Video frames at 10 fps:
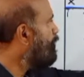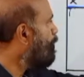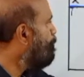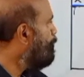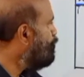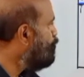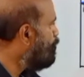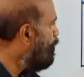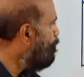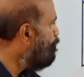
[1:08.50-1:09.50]
light appears to
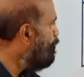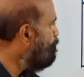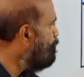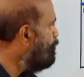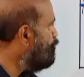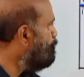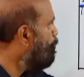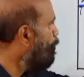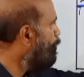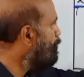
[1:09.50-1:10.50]
come from this
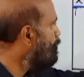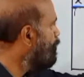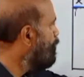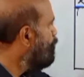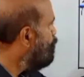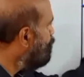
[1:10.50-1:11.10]
point. So